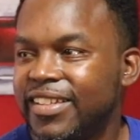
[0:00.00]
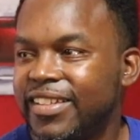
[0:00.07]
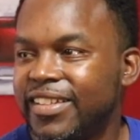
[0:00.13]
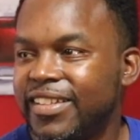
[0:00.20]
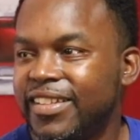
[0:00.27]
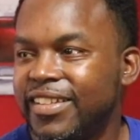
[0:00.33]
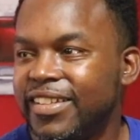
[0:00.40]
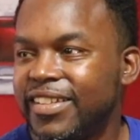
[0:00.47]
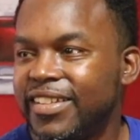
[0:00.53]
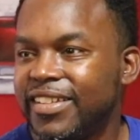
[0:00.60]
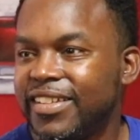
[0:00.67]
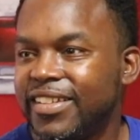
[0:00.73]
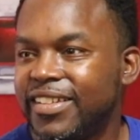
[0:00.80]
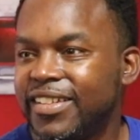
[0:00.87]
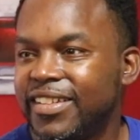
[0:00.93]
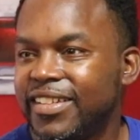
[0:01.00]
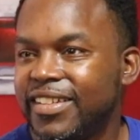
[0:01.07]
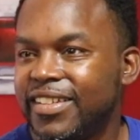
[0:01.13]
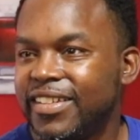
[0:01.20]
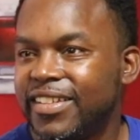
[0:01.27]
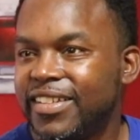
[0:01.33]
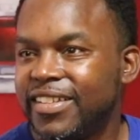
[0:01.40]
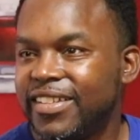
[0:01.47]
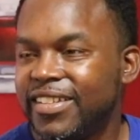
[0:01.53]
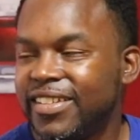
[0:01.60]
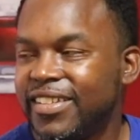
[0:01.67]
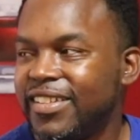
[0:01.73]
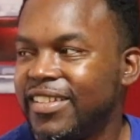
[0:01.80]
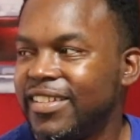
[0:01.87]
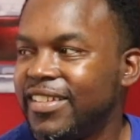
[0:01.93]

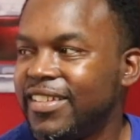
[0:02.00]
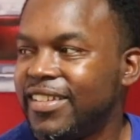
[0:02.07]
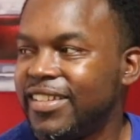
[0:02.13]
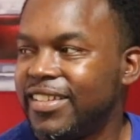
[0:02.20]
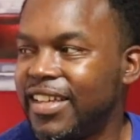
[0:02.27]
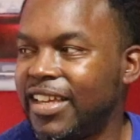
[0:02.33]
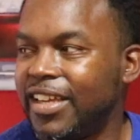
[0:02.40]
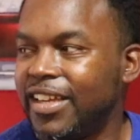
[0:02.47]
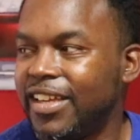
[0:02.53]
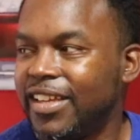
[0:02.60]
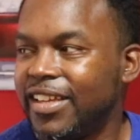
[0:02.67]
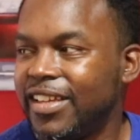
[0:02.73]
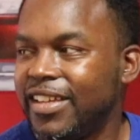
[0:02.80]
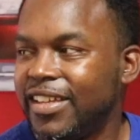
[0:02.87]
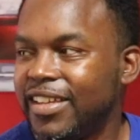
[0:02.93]
The person shown says nothing.